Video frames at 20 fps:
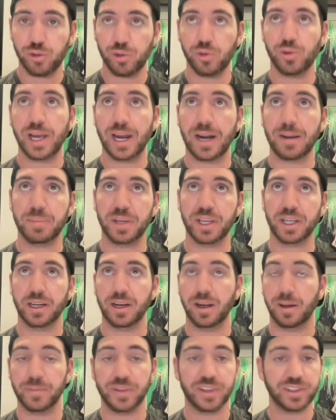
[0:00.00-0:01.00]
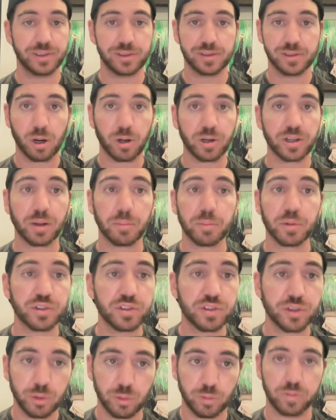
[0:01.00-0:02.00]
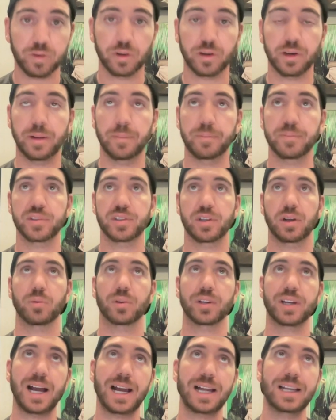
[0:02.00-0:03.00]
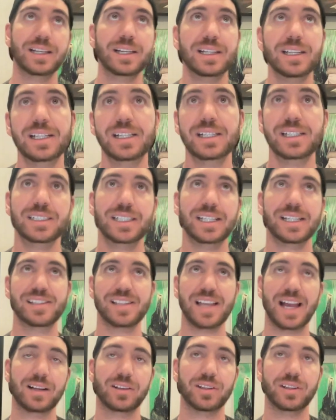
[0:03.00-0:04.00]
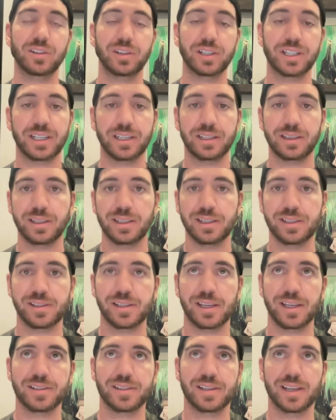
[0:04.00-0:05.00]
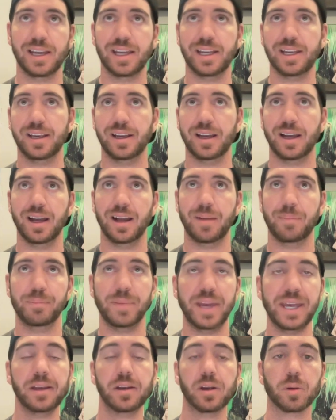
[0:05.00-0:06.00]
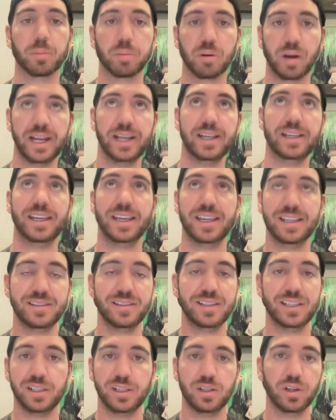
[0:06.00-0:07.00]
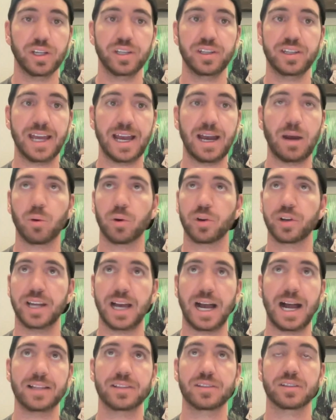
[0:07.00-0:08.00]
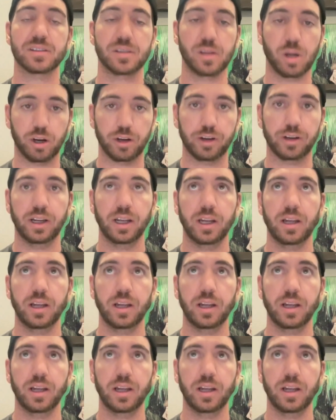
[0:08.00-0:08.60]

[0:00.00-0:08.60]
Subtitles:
You got to pick it up. This is start number 2 for him. So we're not exactly looking at this as a make or break. Is he good now or not start?